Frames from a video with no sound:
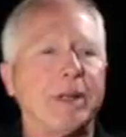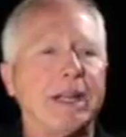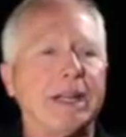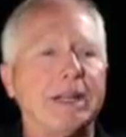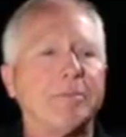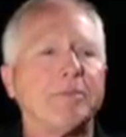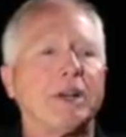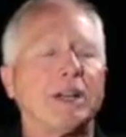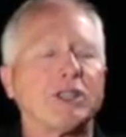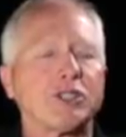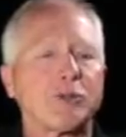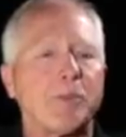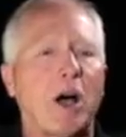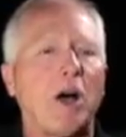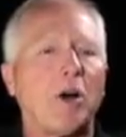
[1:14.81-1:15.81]
me a
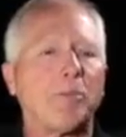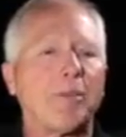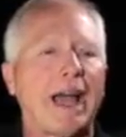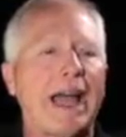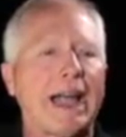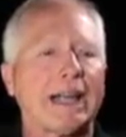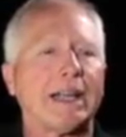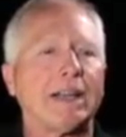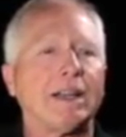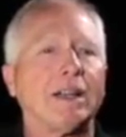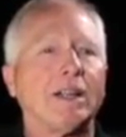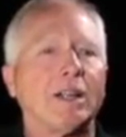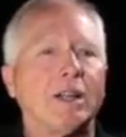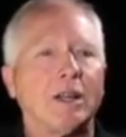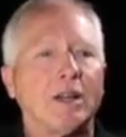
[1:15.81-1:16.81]
small packet
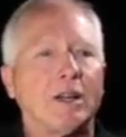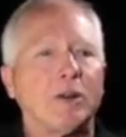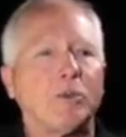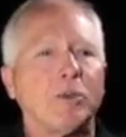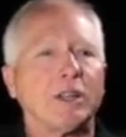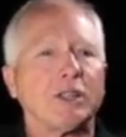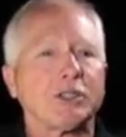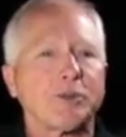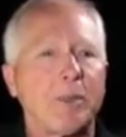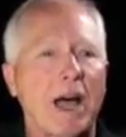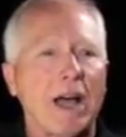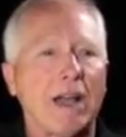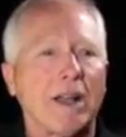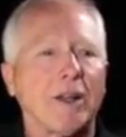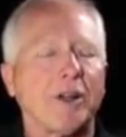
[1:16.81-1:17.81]
with a
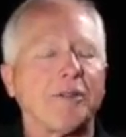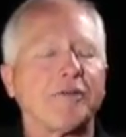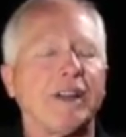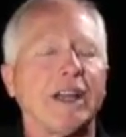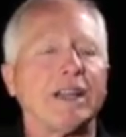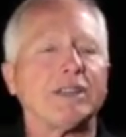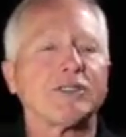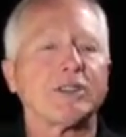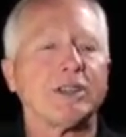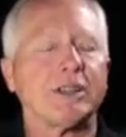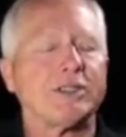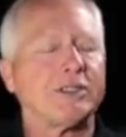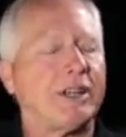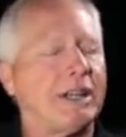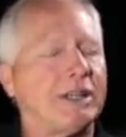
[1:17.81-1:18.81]
smile on her face.
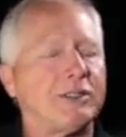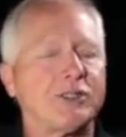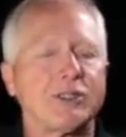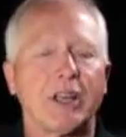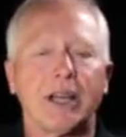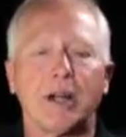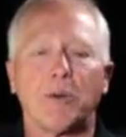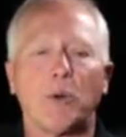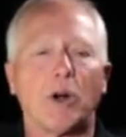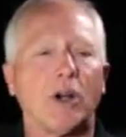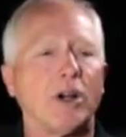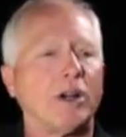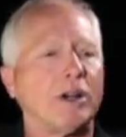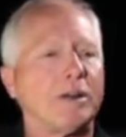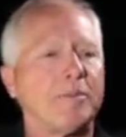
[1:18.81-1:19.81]
She didn't say a
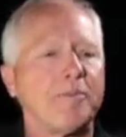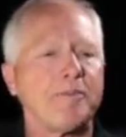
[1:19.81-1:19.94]
word.